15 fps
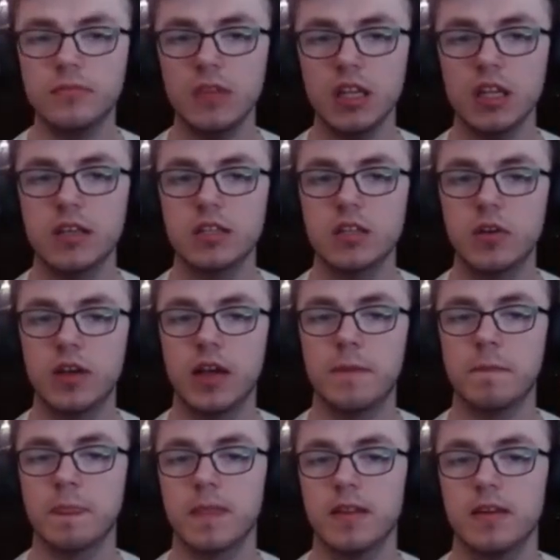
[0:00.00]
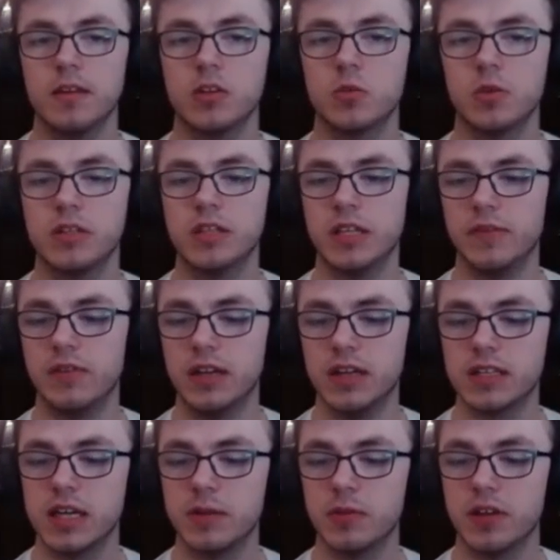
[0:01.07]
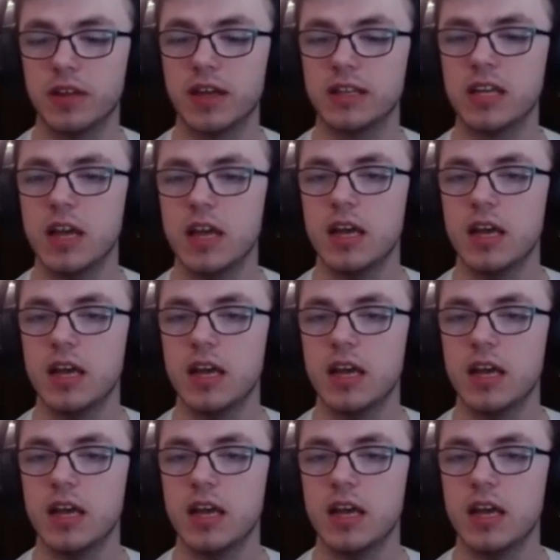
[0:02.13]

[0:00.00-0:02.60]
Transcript: And so yeah, just wanted to give an example of that.